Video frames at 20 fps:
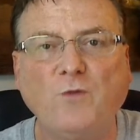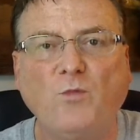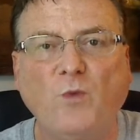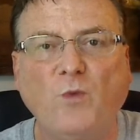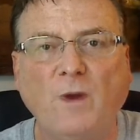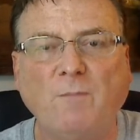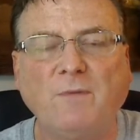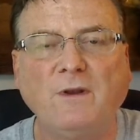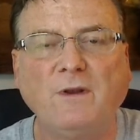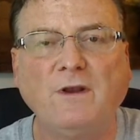
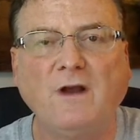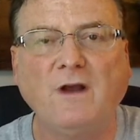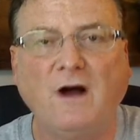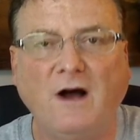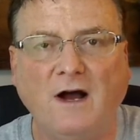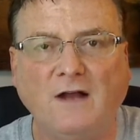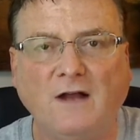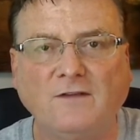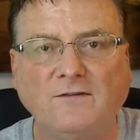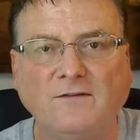Rippin'
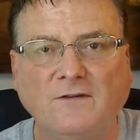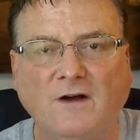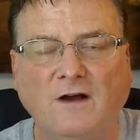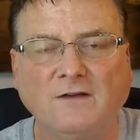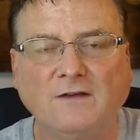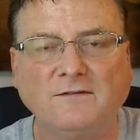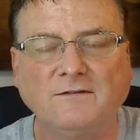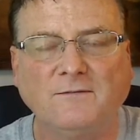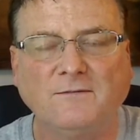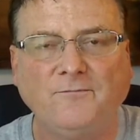Hot
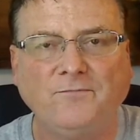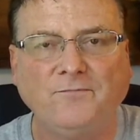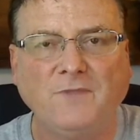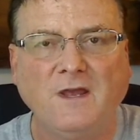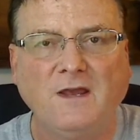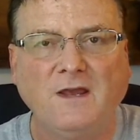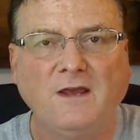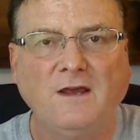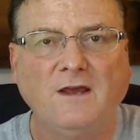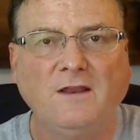Sauce.
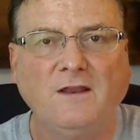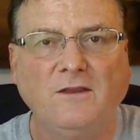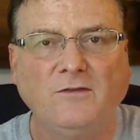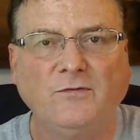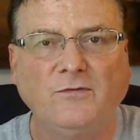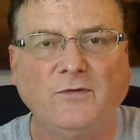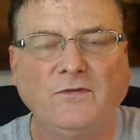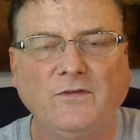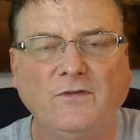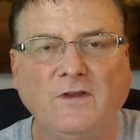And this
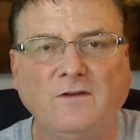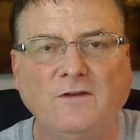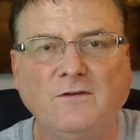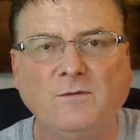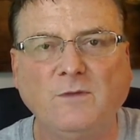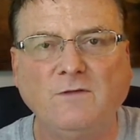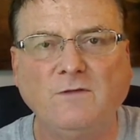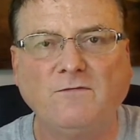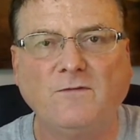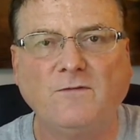was sent to
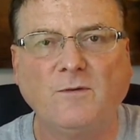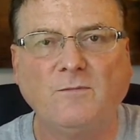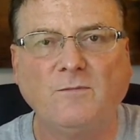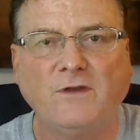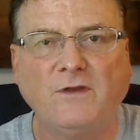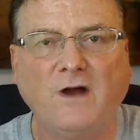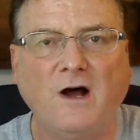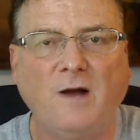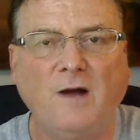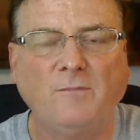me from
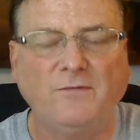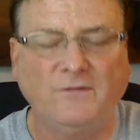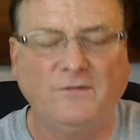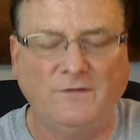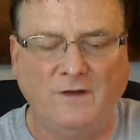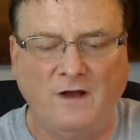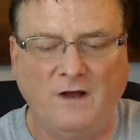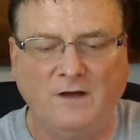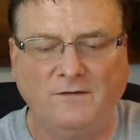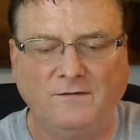Tom
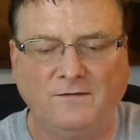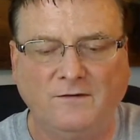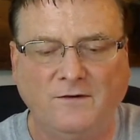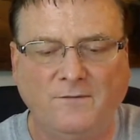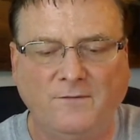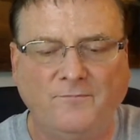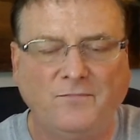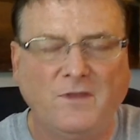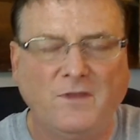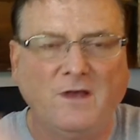
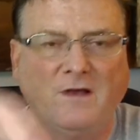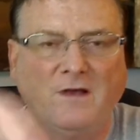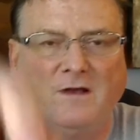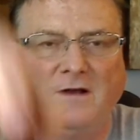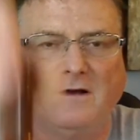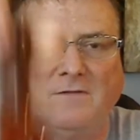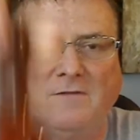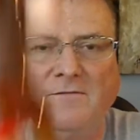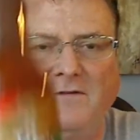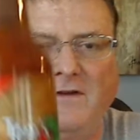Slosser
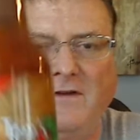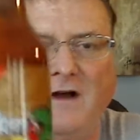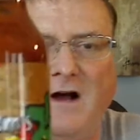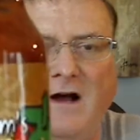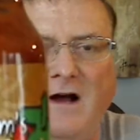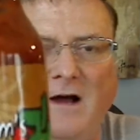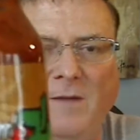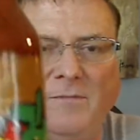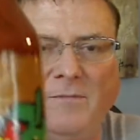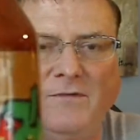of
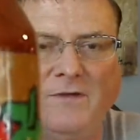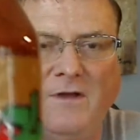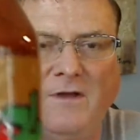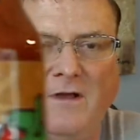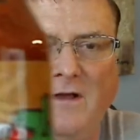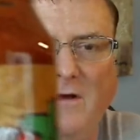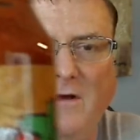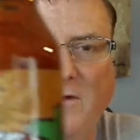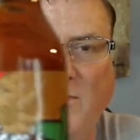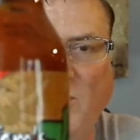Tom's
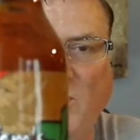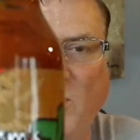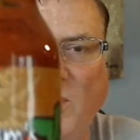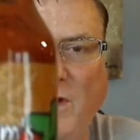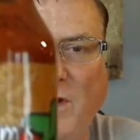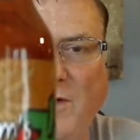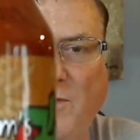Roid